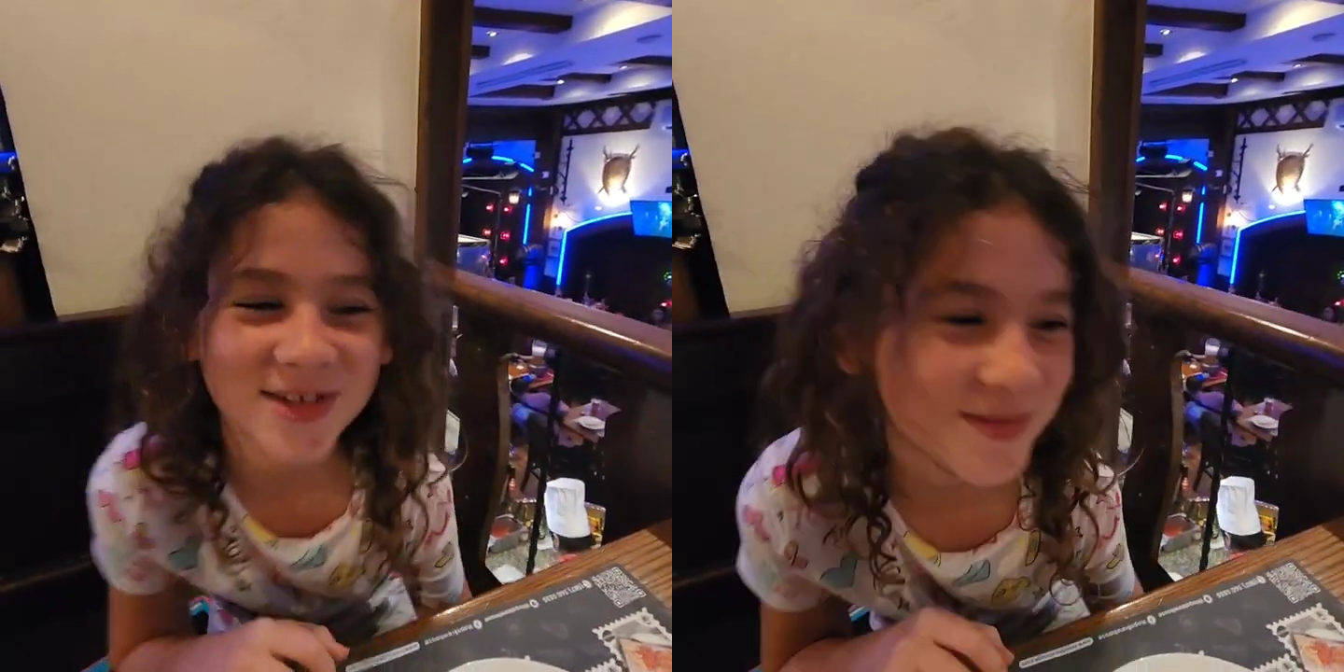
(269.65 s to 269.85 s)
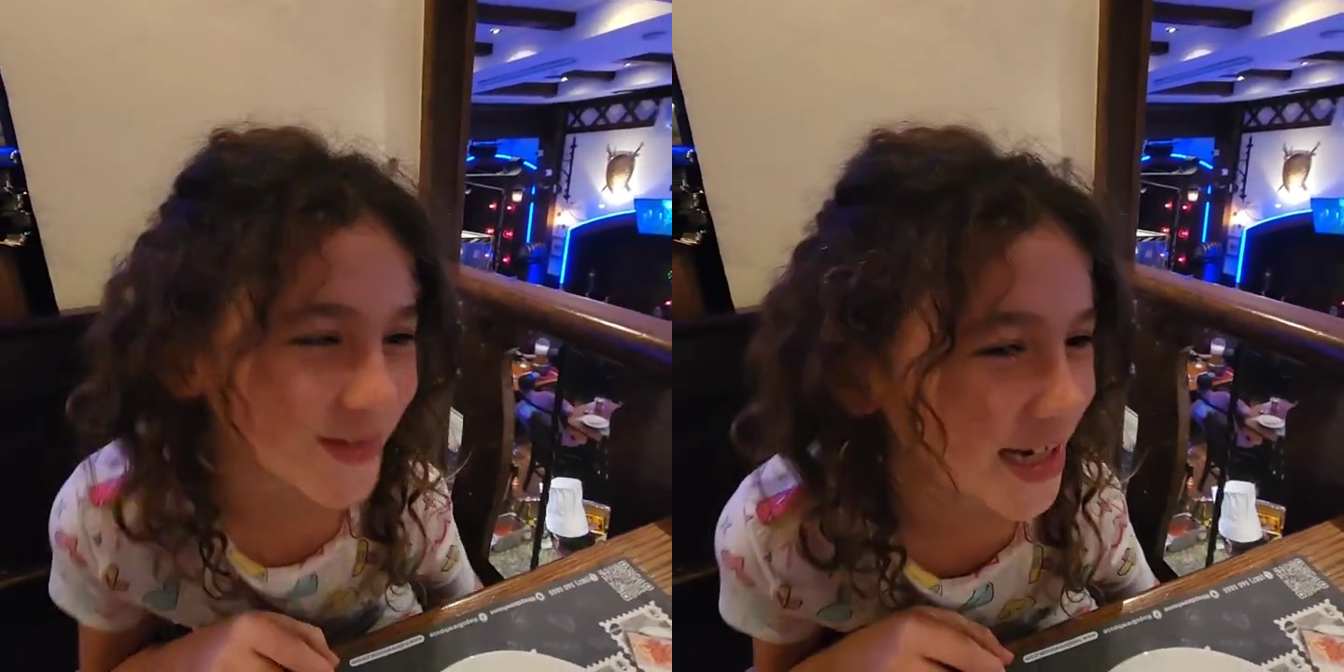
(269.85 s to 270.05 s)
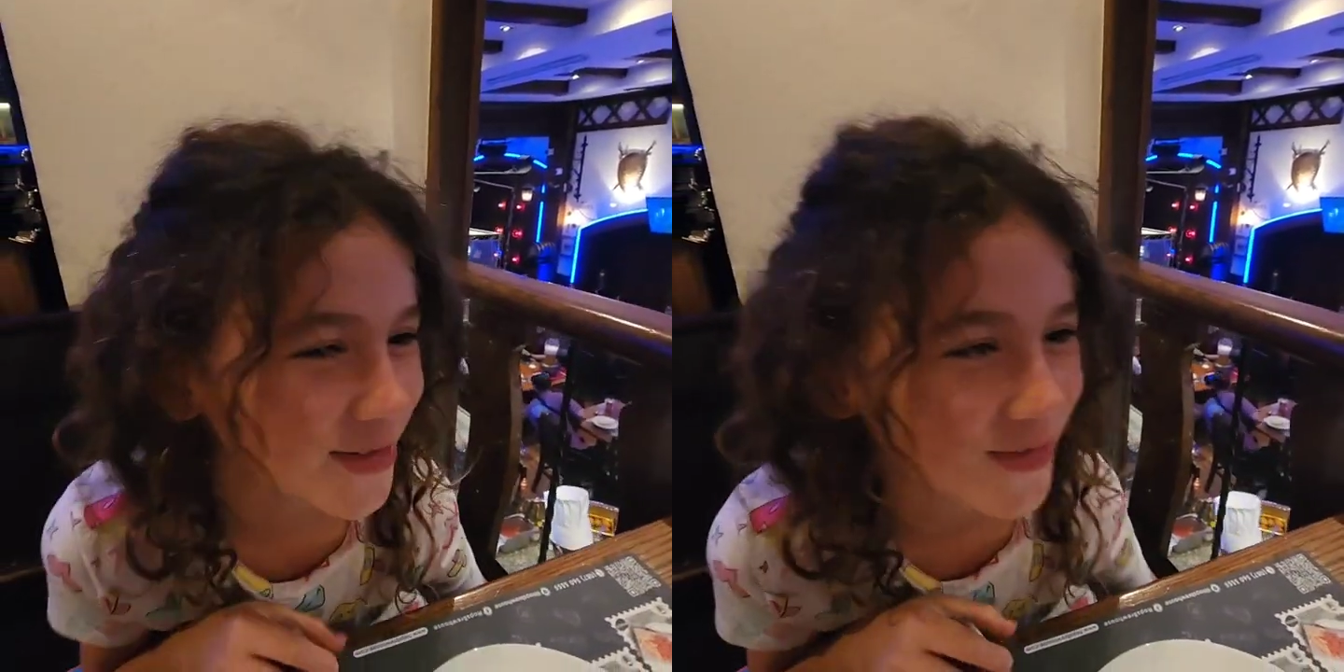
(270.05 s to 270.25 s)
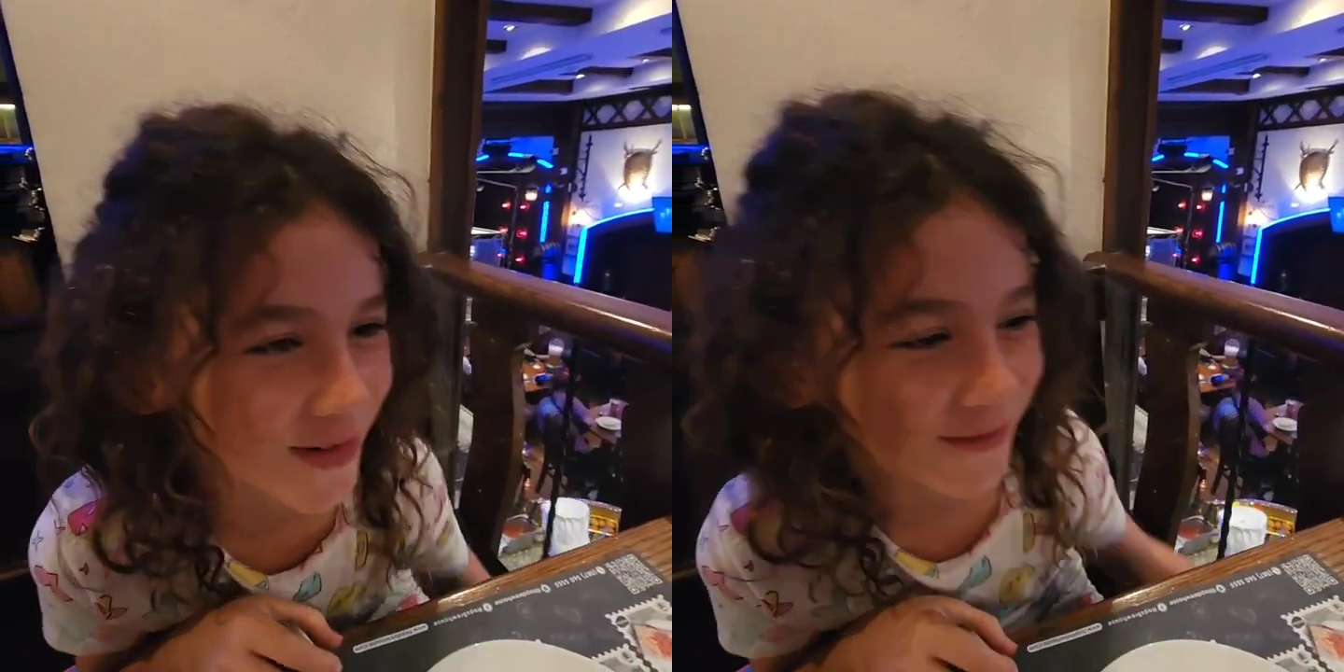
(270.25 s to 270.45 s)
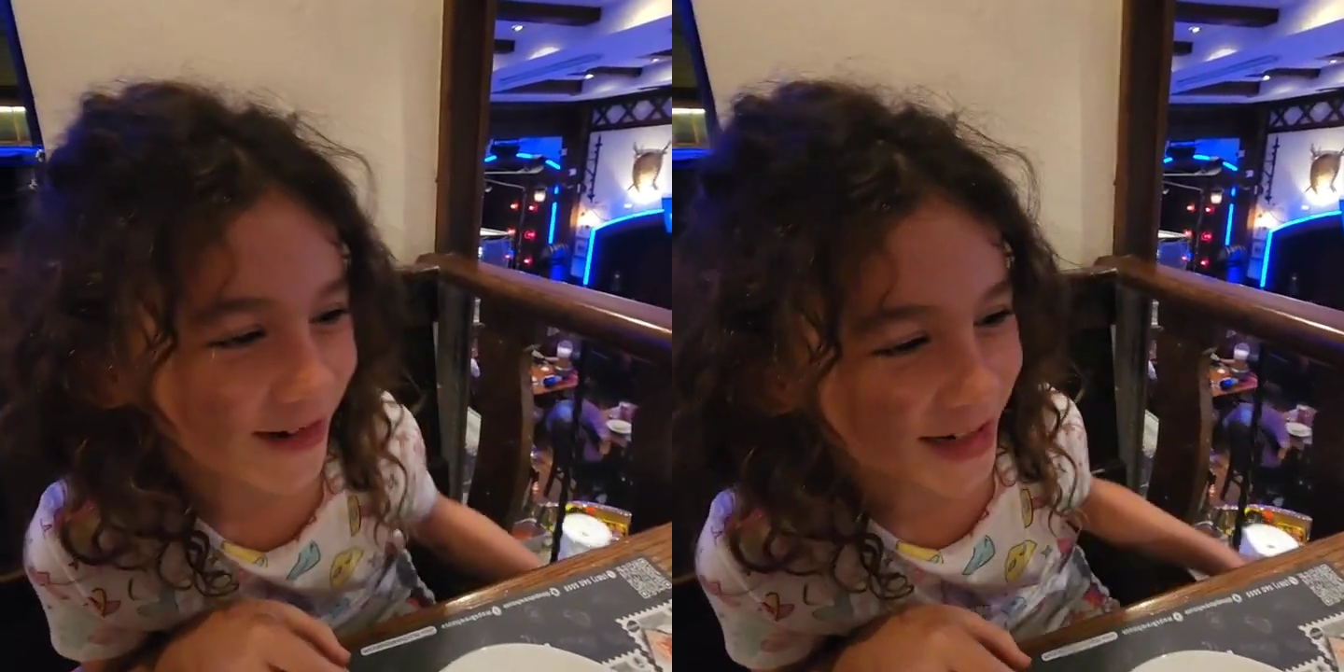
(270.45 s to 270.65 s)
so much
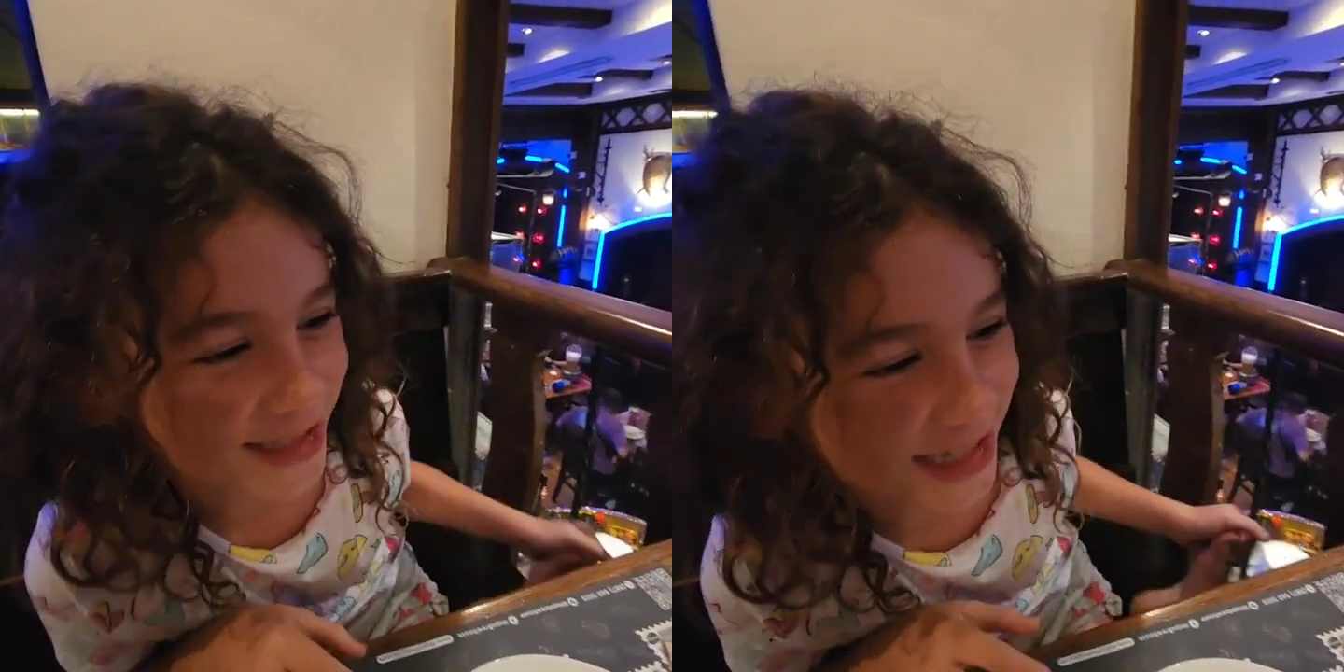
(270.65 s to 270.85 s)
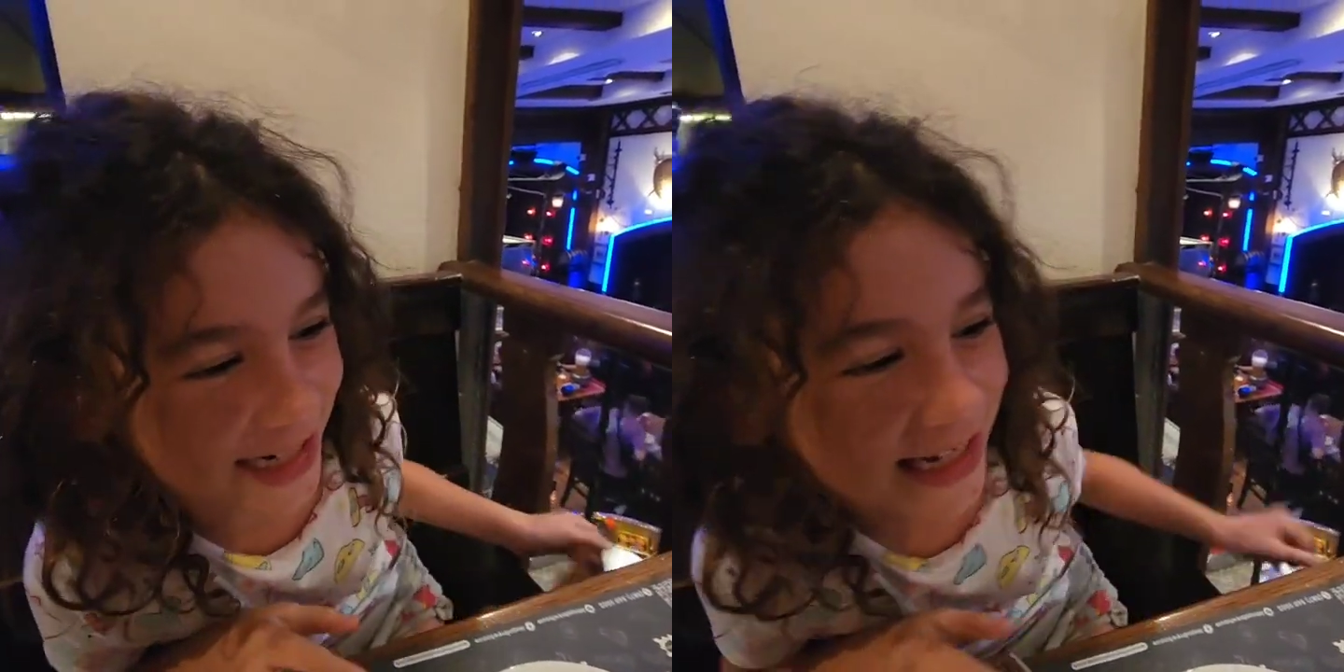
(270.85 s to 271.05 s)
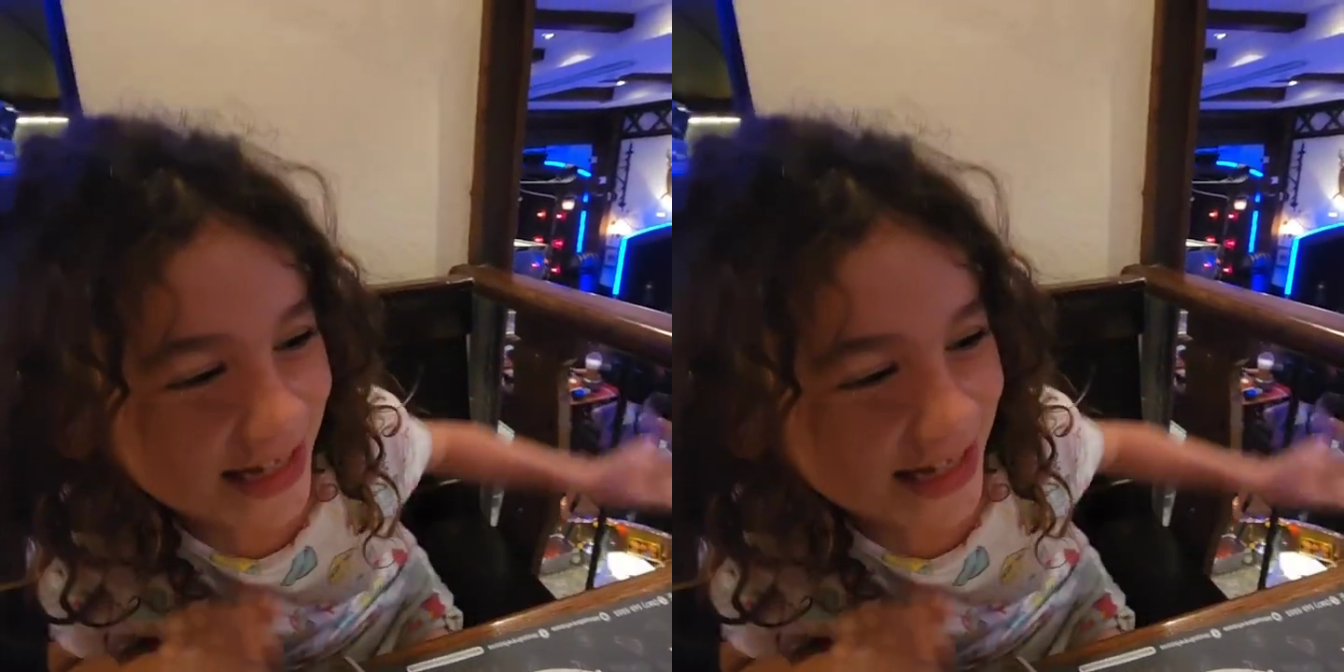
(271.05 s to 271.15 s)
for watching.